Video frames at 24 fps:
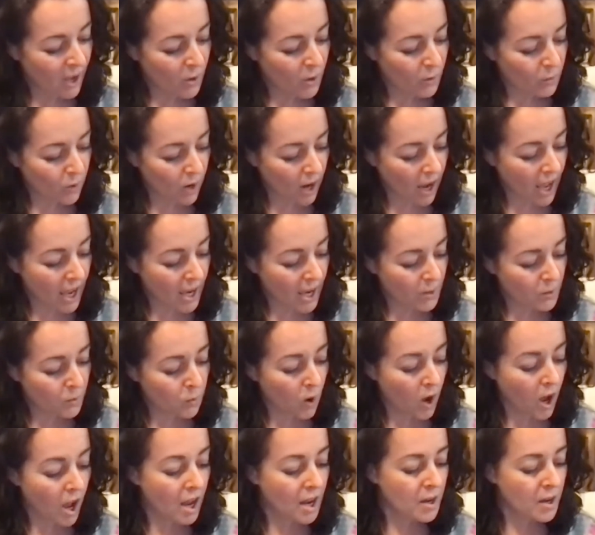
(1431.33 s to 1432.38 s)
Write
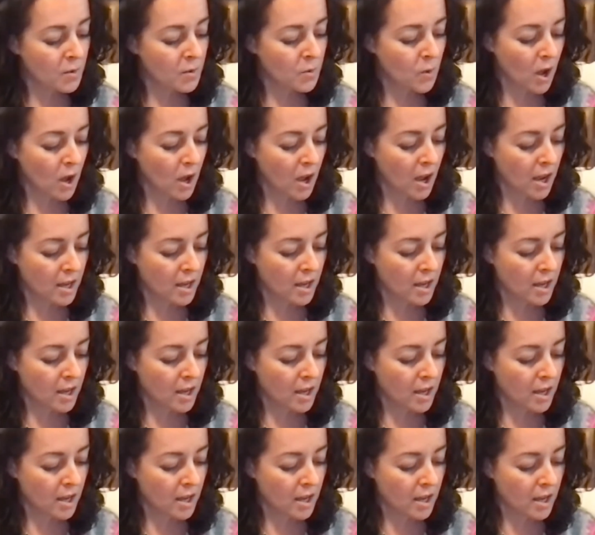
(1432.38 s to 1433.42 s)
one word
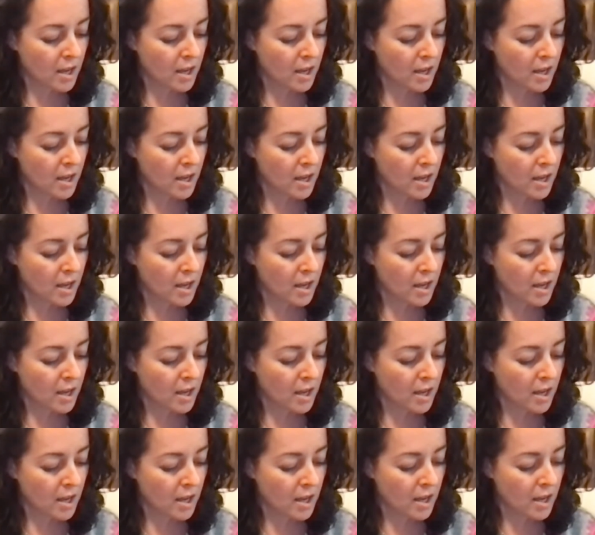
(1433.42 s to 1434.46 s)
to follow
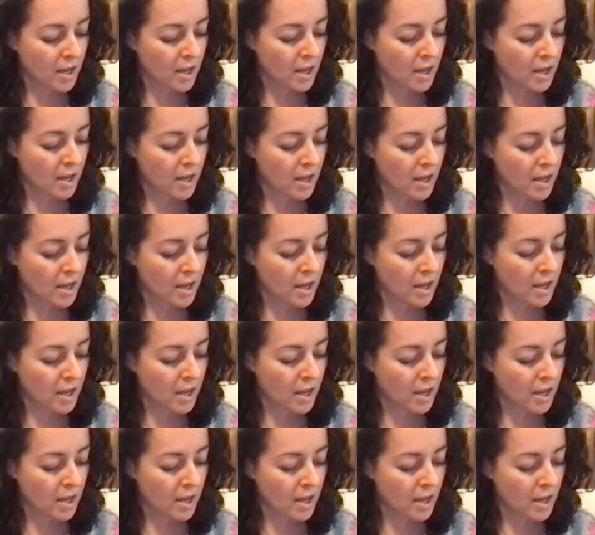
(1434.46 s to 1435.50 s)
the other one.
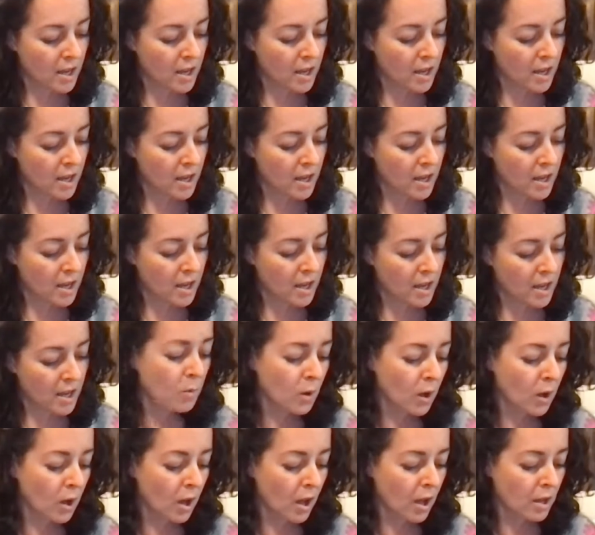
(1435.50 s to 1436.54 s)
One more
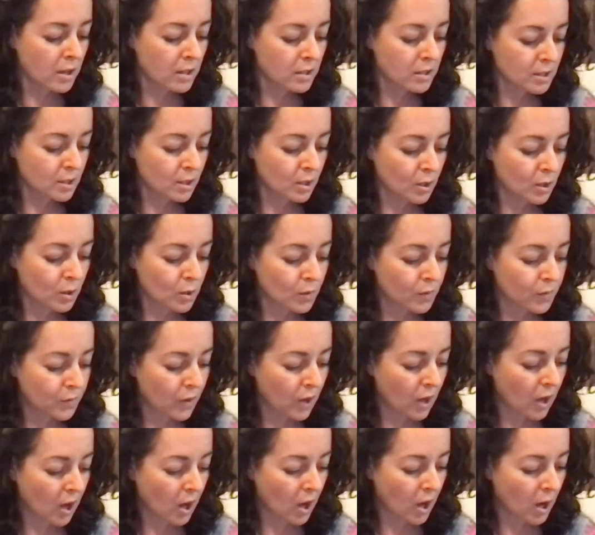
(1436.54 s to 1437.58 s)
word to
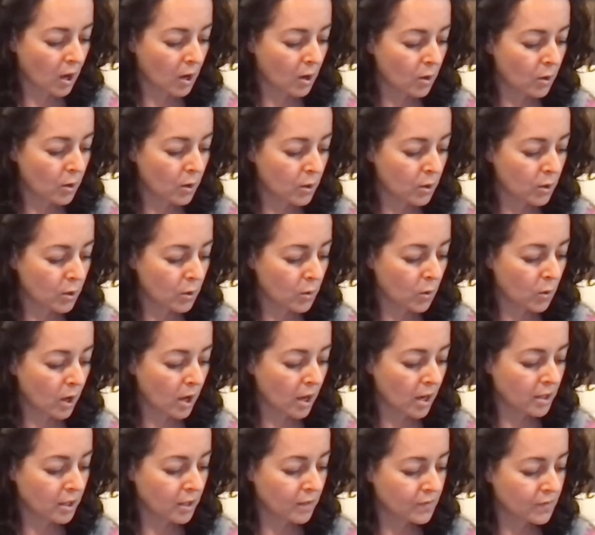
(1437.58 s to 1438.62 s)
follow the
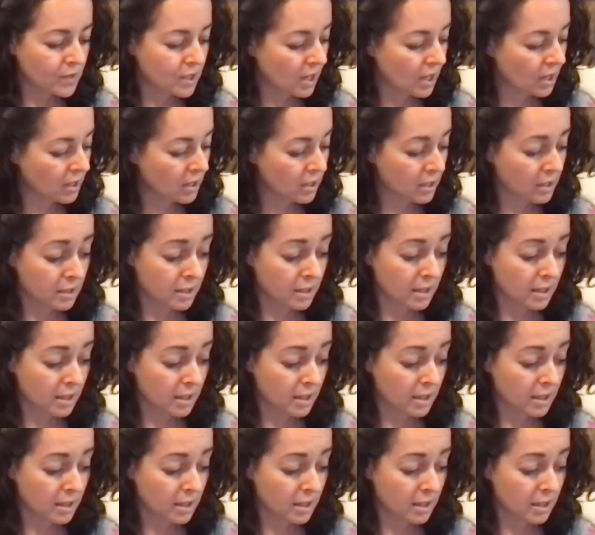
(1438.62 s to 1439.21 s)
one you've done.